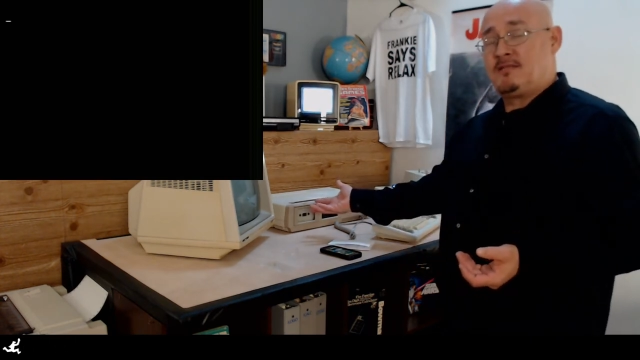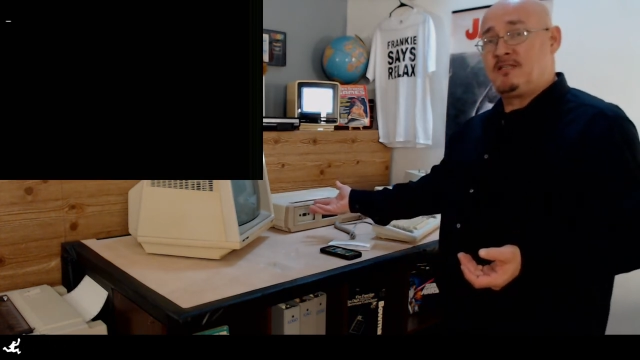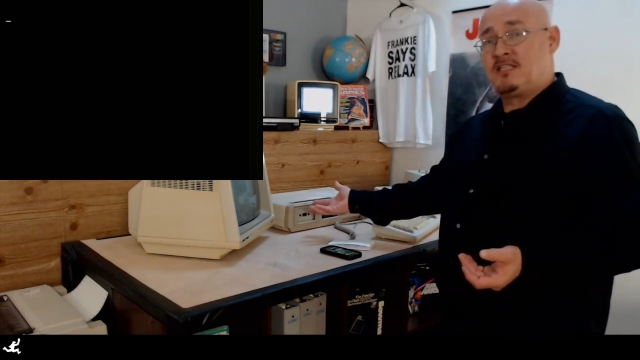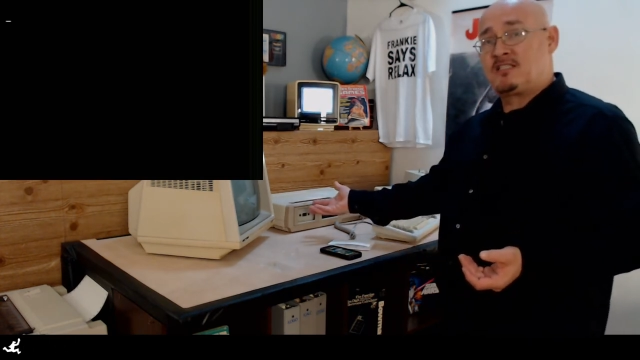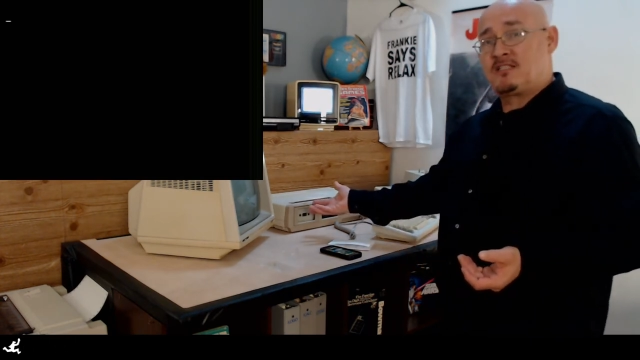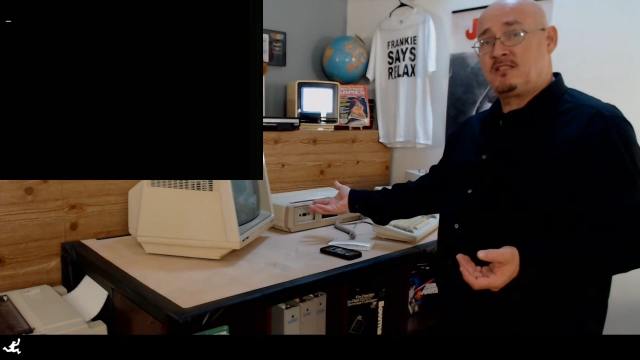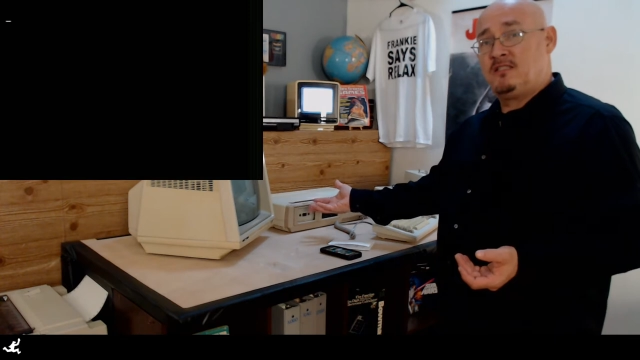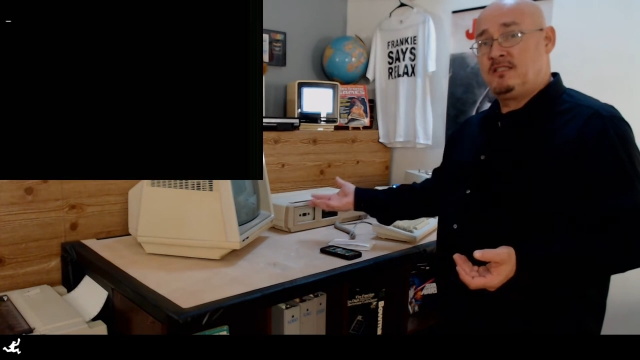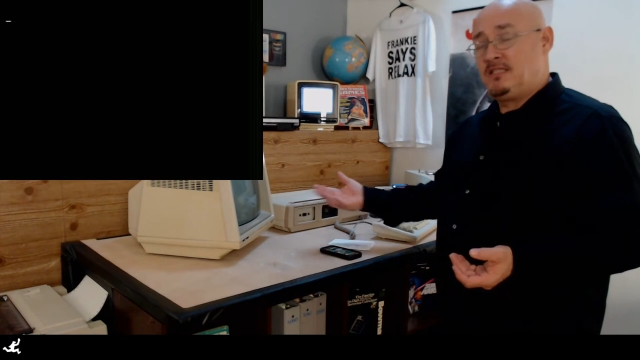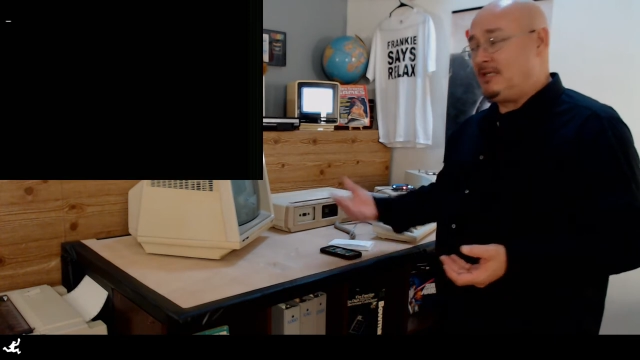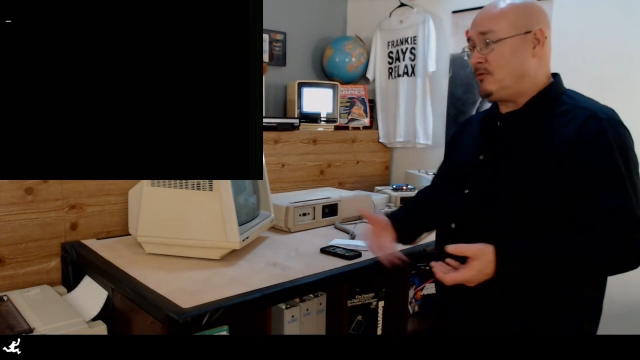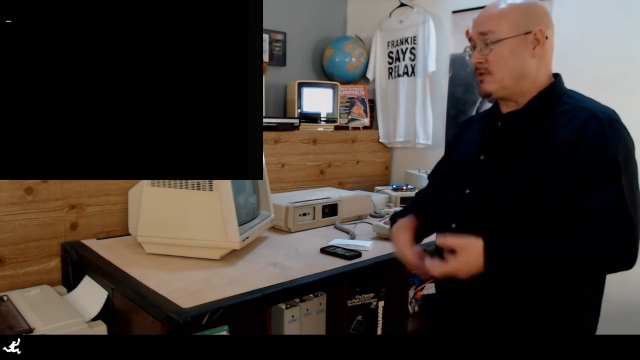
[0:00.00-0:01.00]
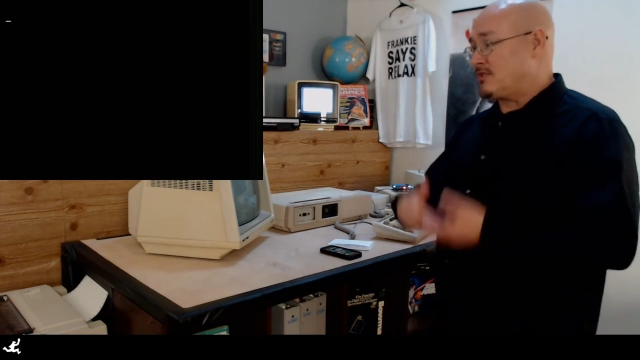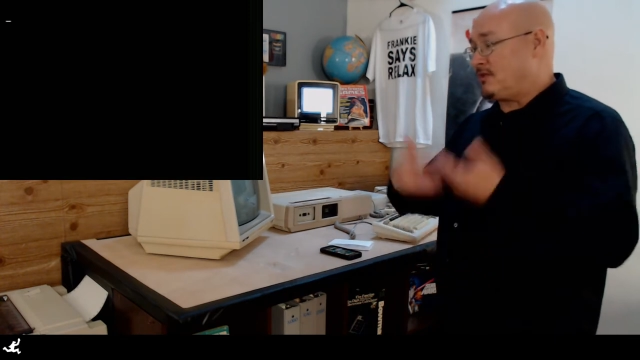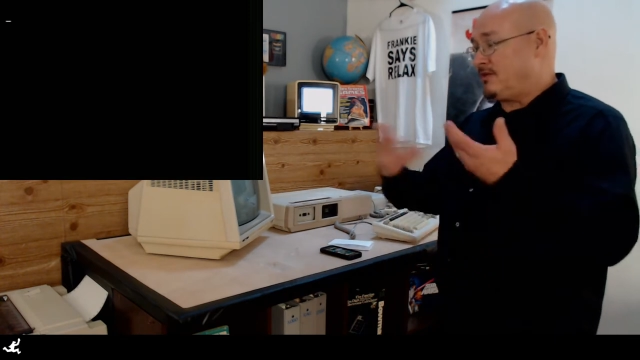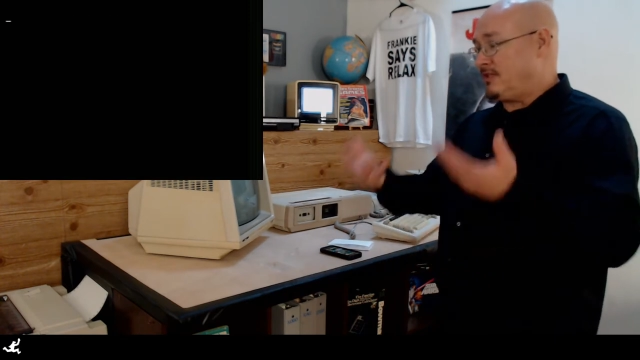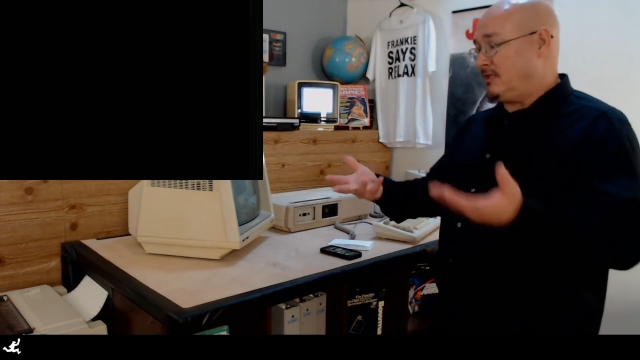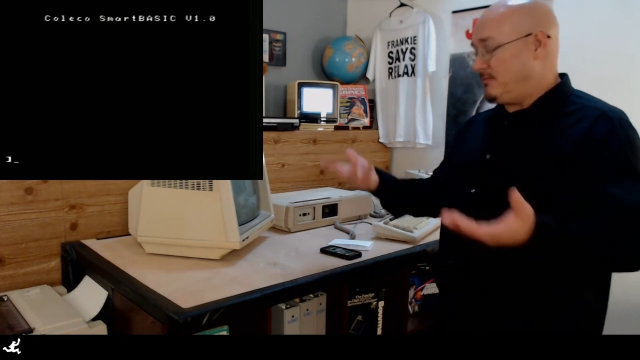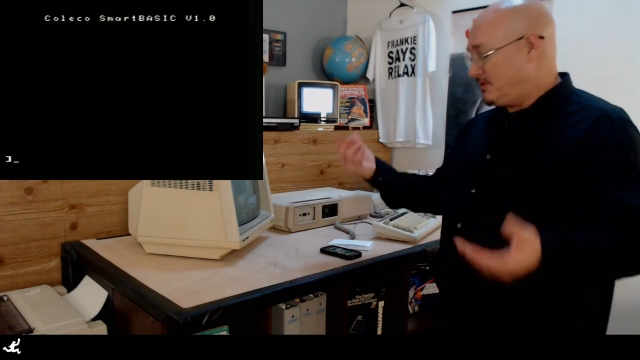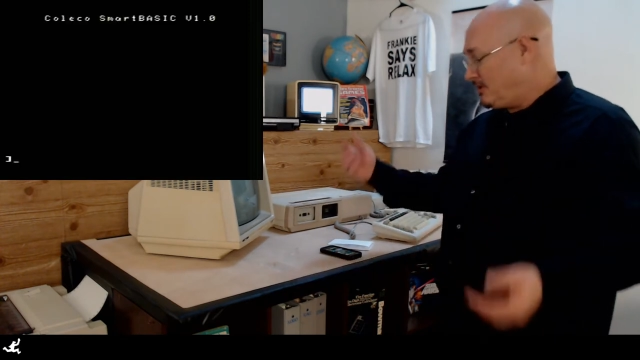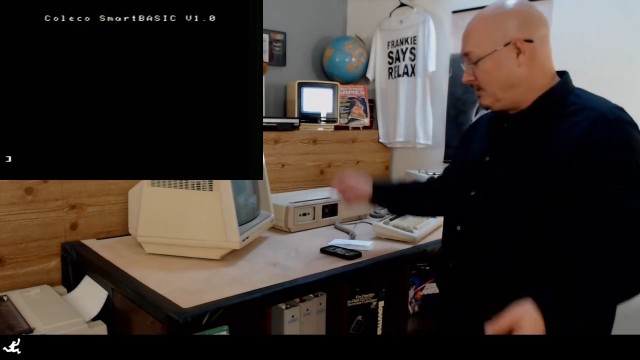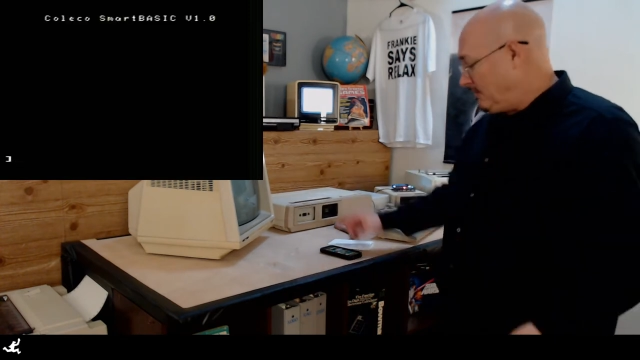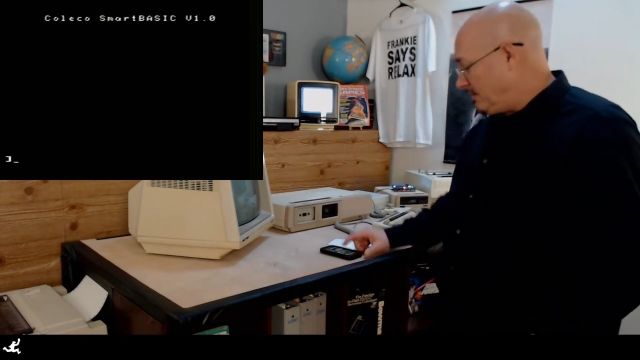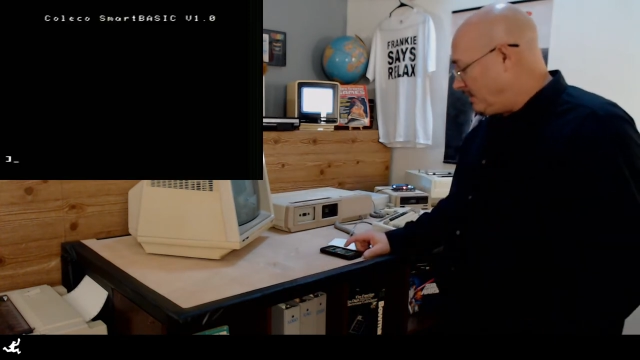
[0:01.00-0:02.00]
disk, it will start that up. So
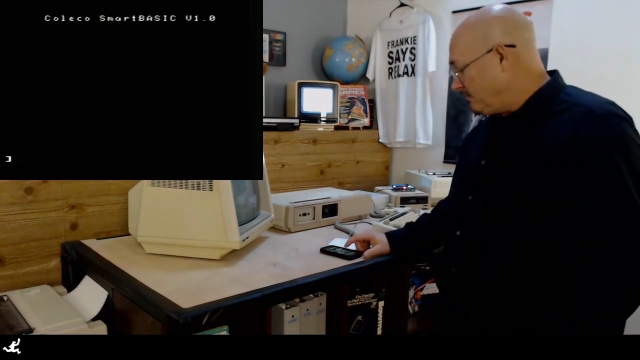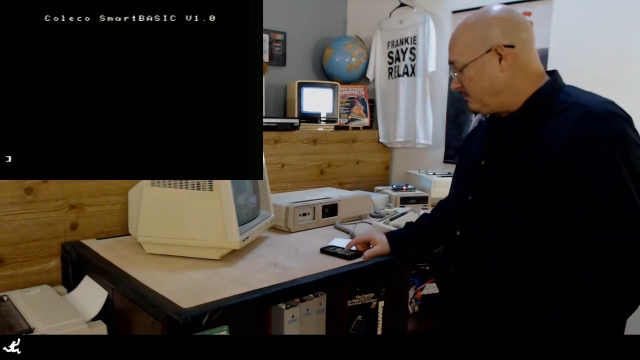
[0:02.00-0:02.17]
there we go.